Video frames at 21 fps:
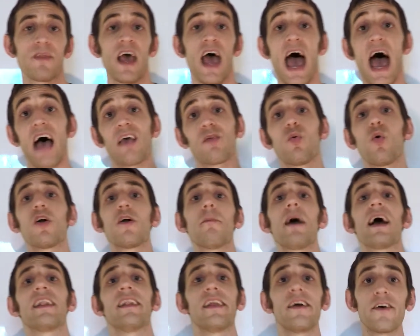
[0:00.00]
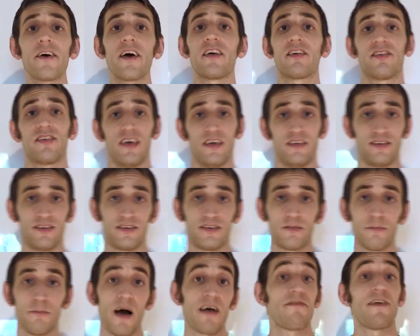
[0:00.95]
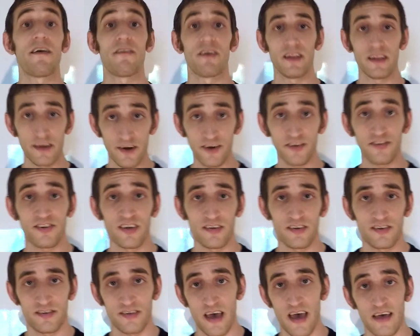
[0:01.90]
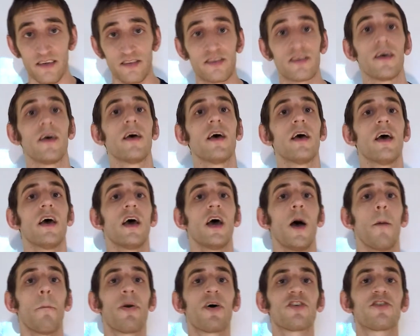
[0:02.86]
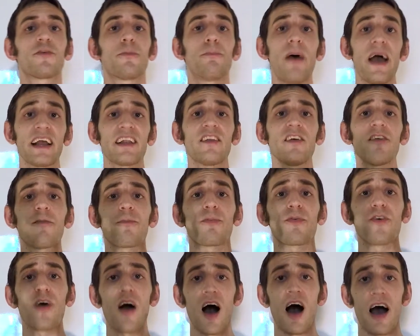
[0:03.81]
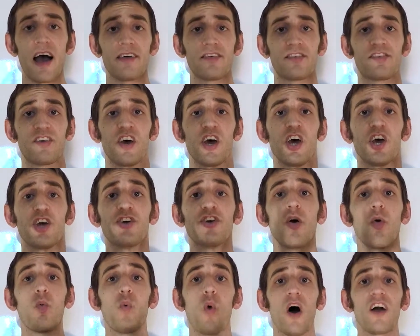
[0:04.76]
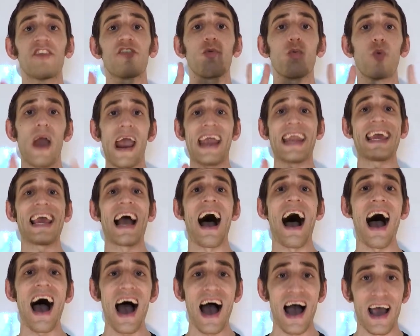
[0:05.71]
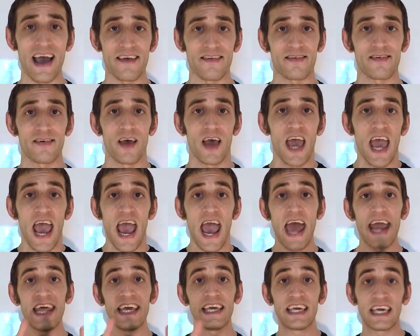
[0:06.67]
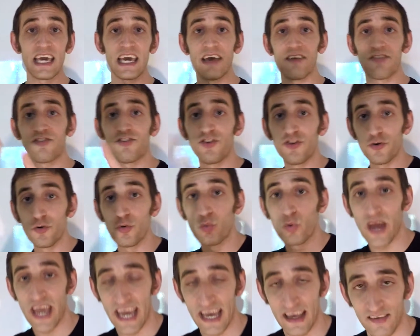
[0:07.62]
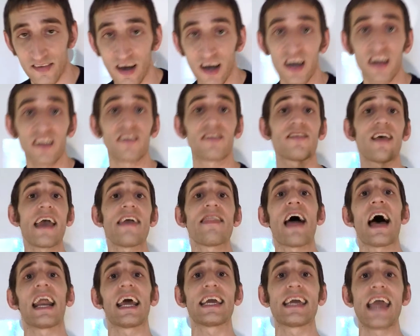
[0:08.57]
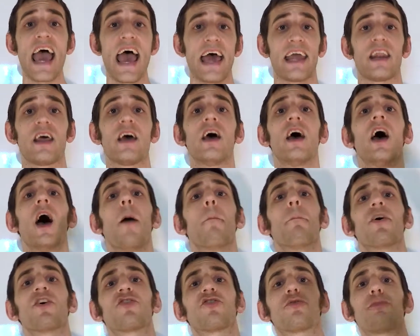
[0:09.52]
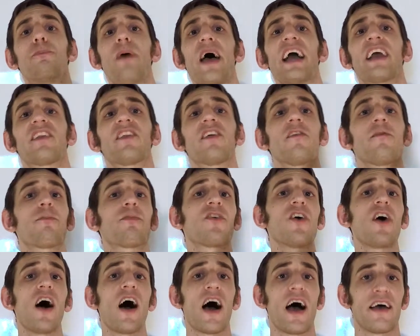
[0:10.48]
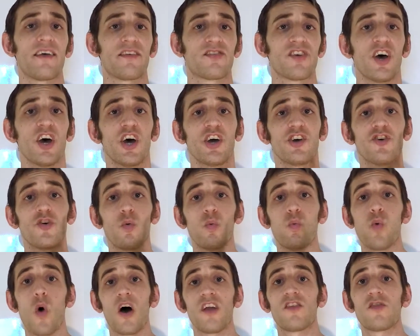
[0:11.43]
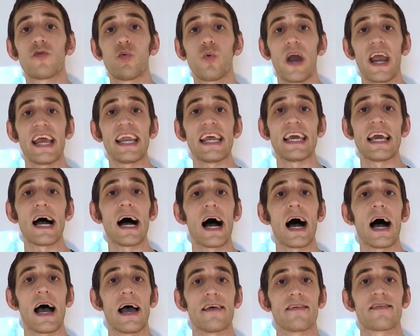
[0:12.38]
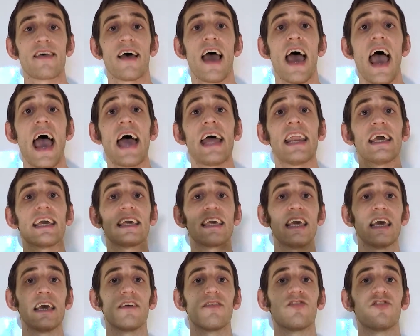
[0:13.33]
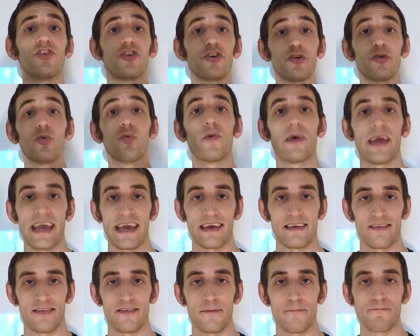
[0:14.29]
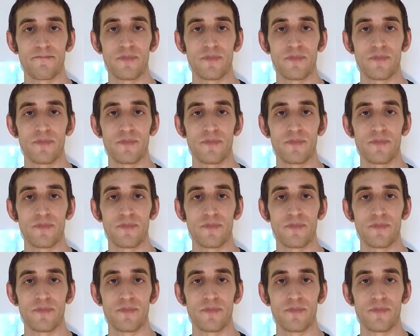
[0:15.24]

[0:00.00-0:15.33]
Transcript: as one of my lyricists, my favorite lyricist says, perspective pries your once weighty eyes and it gives you wings. I'm going to say that again. Perspective pries your once weighty eyes, and it gives you wings.